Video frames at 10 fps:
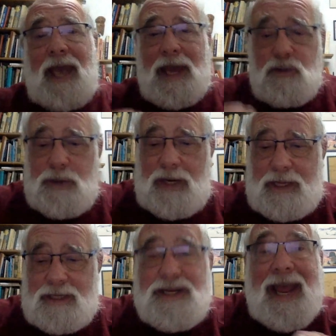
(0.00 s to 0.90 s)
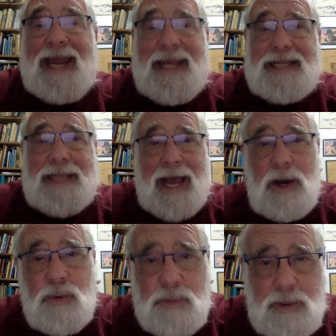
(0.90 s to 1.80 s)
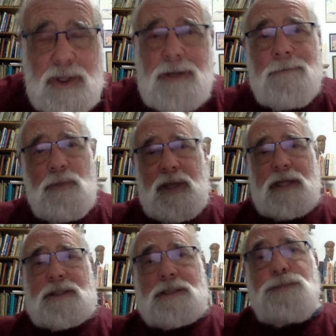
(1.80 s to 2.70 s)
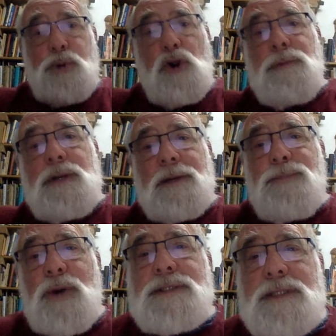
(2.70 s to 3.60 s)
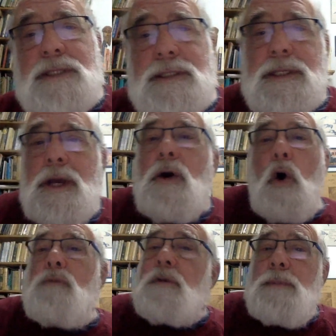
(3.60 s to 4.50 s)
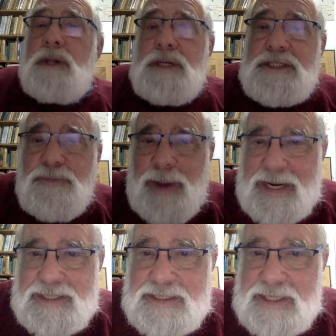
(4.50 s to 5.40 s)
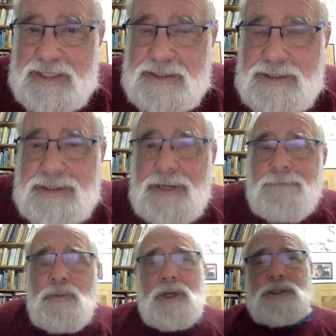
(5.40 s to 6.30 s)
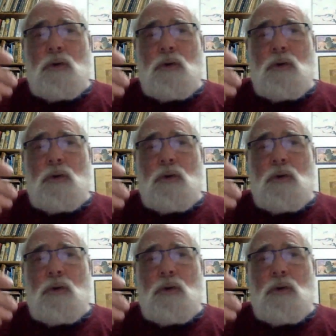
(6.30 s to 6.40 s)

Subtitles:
and really nailing down its permanent presence over millions of Palestinians. So